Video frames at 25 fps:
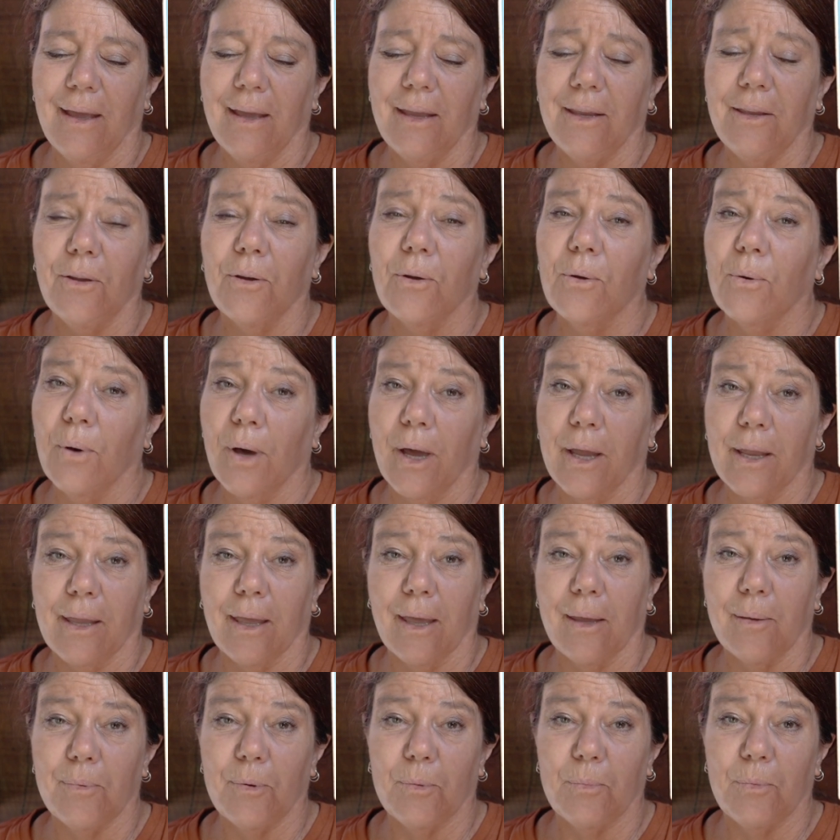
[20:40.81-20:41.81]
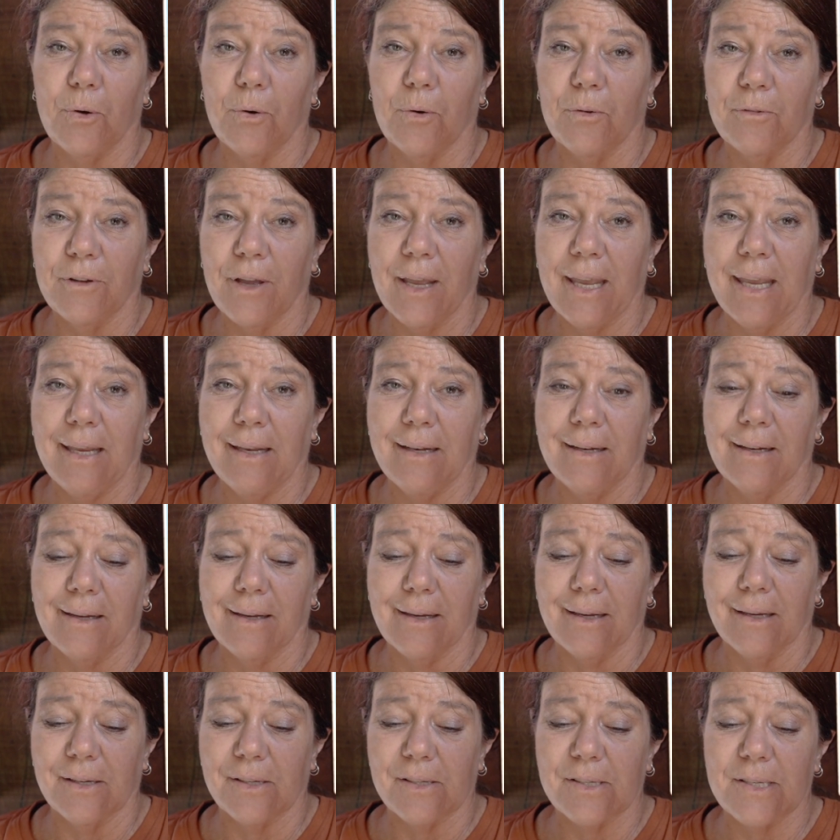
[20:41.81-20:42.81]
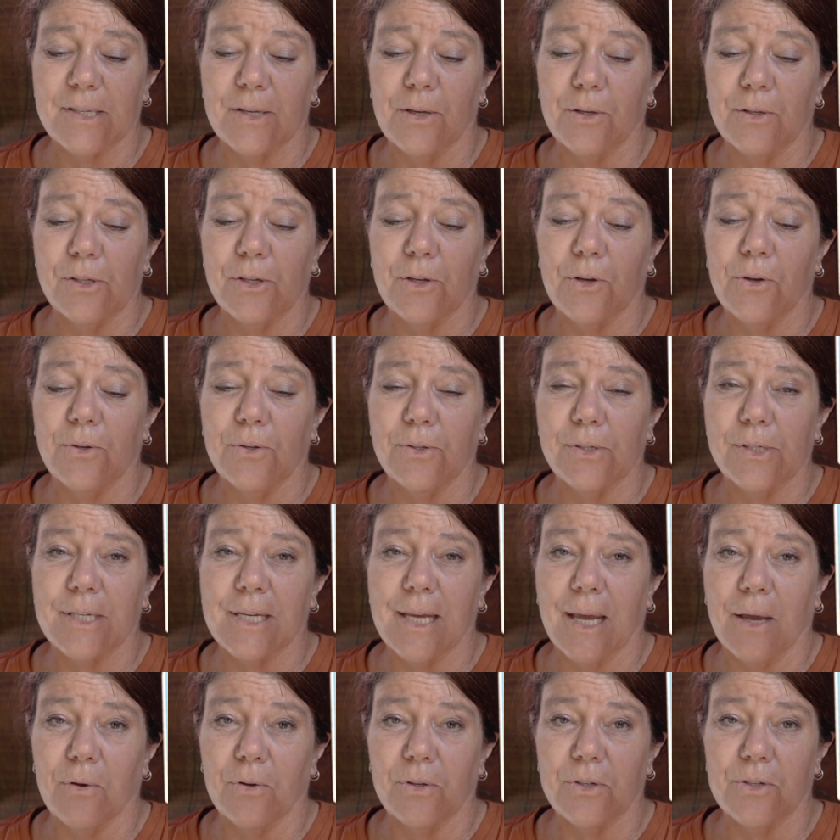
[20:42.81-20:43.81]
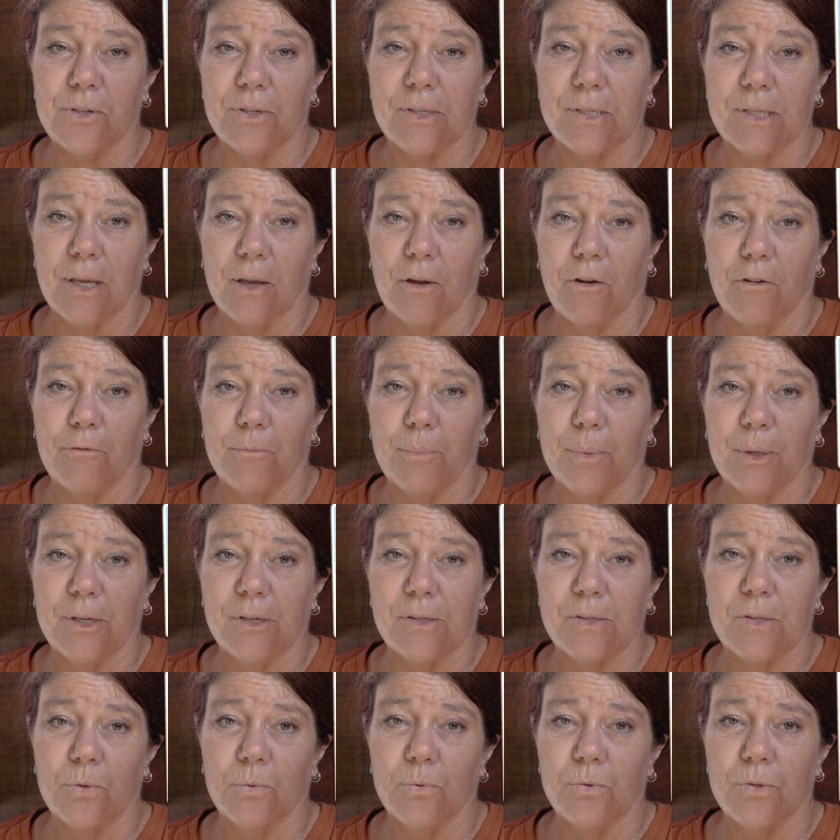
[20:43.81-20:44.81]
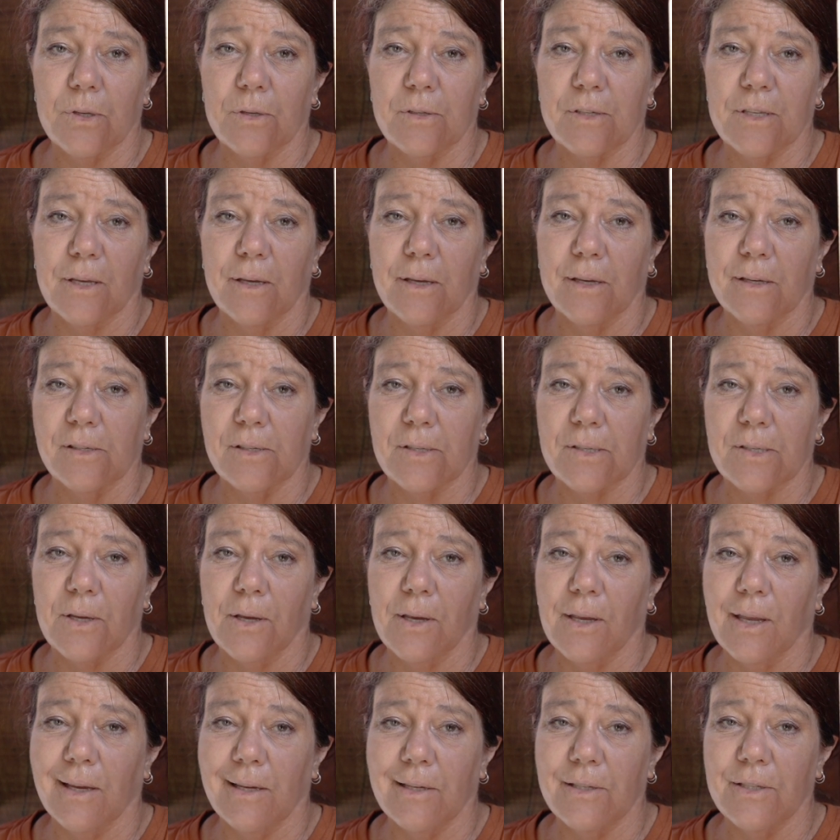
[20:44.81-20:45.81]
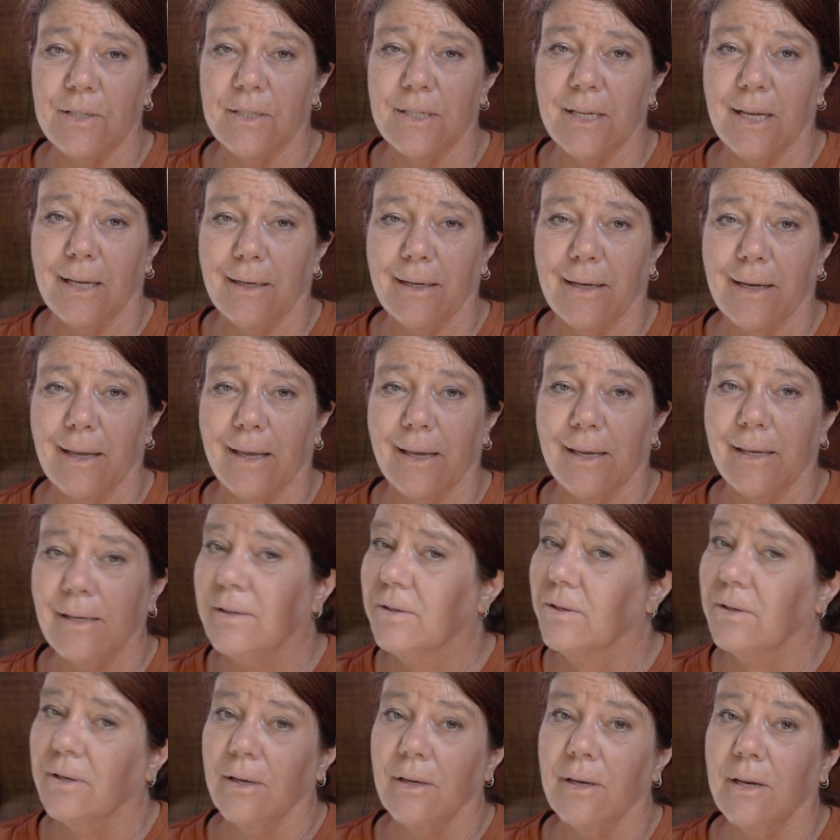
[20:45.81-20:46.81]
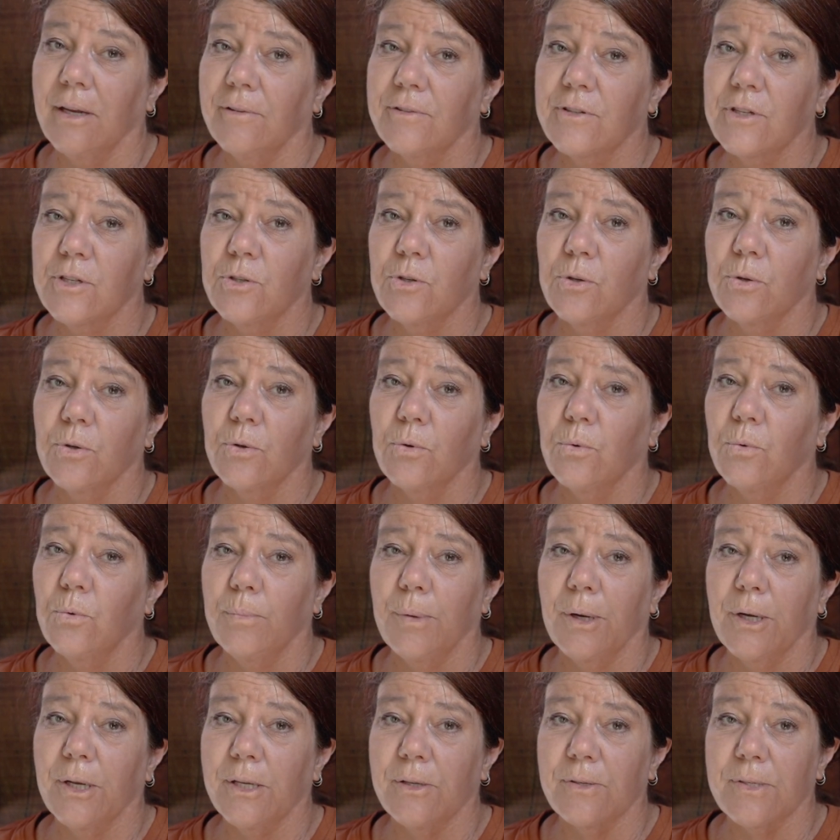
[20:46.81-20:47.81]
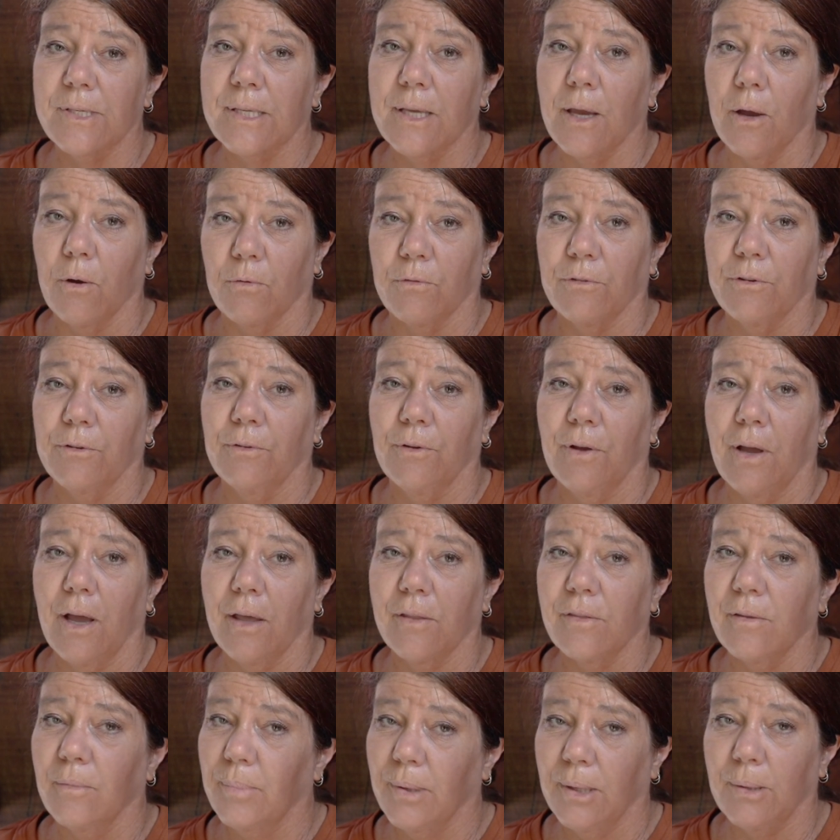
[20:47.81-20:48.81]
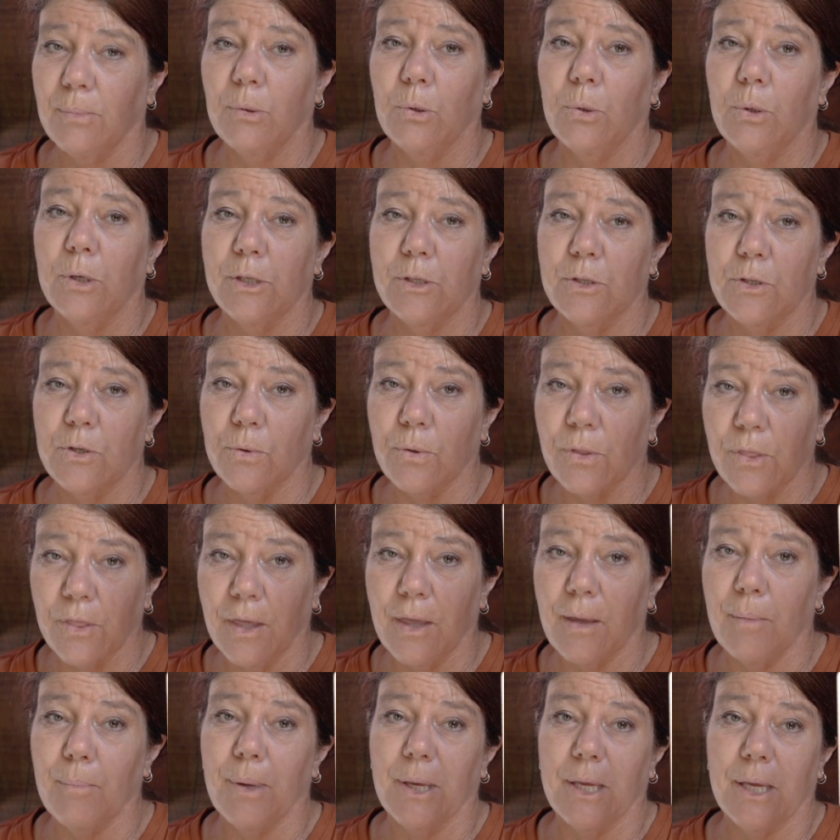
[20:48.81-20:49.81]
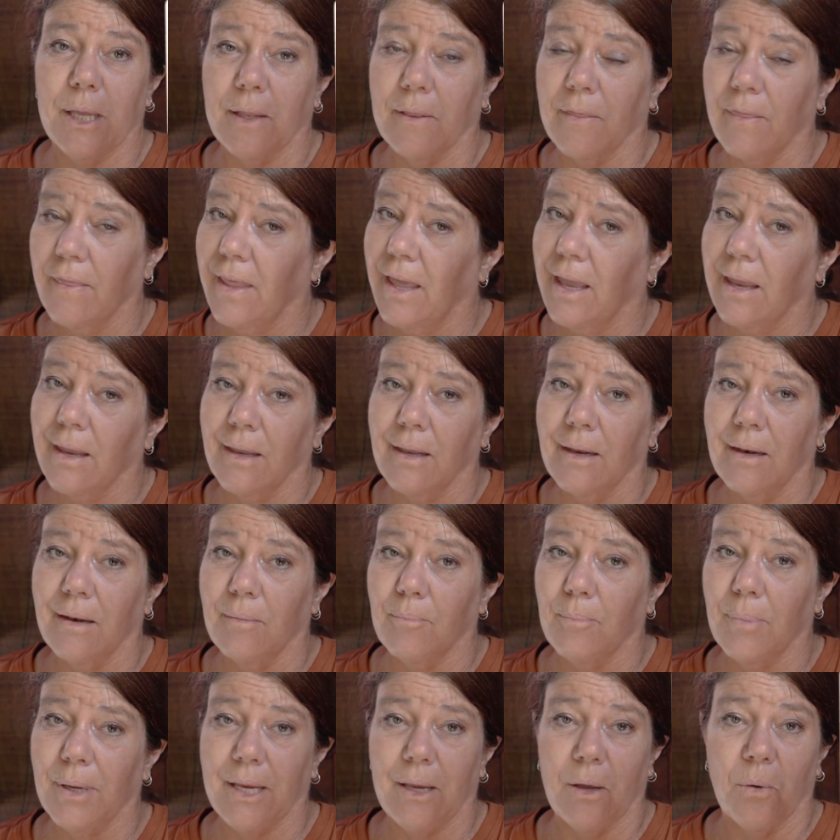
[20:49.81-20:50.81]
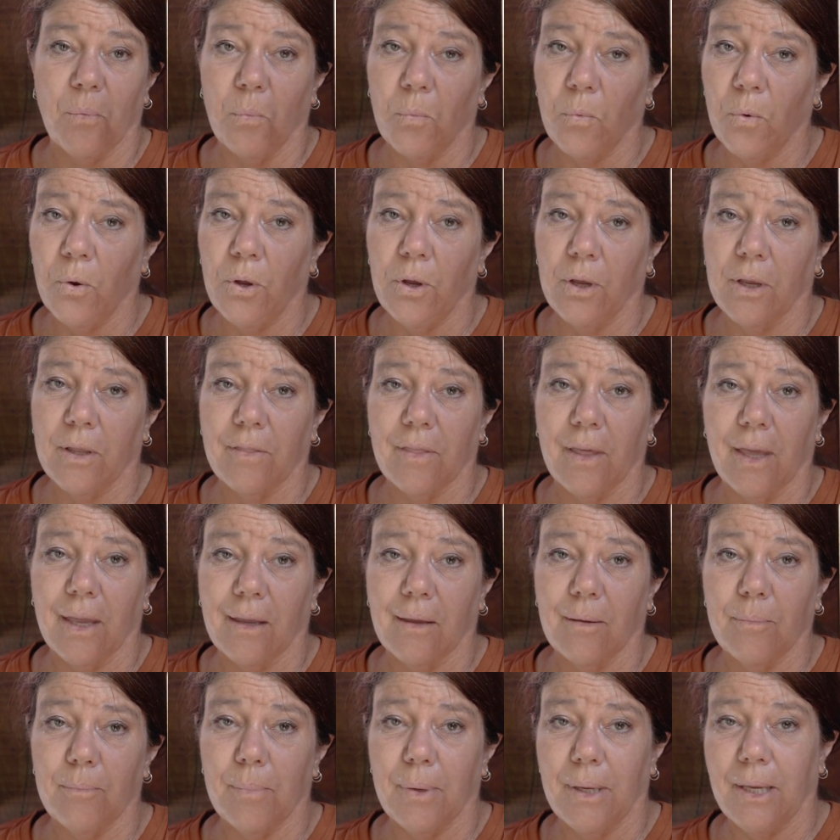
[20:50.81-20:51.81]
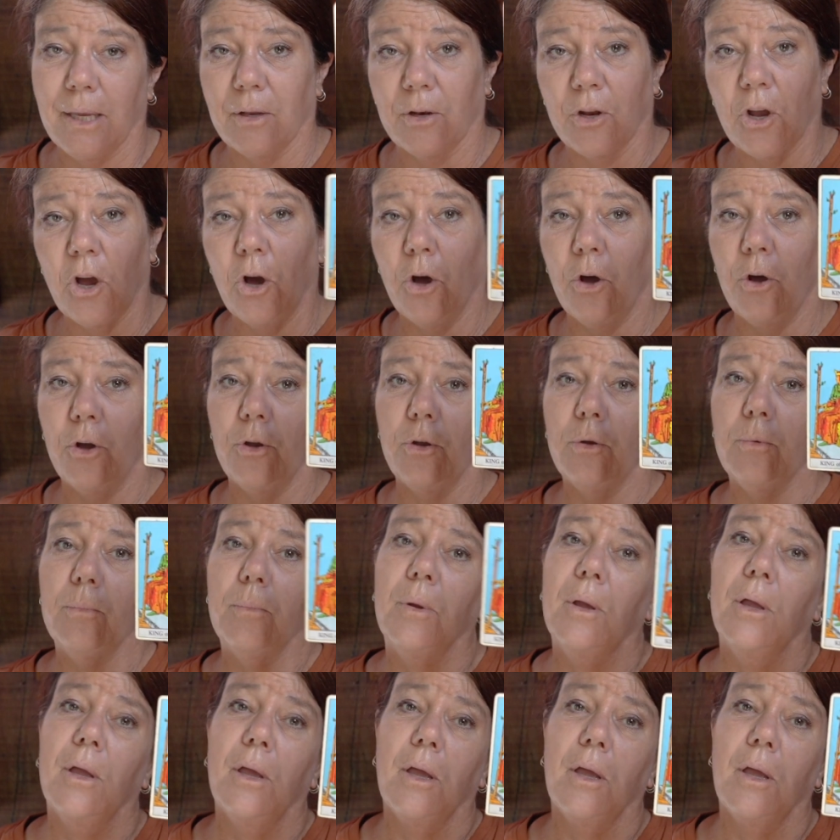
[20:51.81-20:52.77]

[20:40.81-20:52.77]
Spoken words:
you're quite capable of handling it, so don't doubt yourself. But it's also saying it's okay to delegate. You don't have to do it all by yourself. Other people can do their bit, and that can be at work, that can be at home.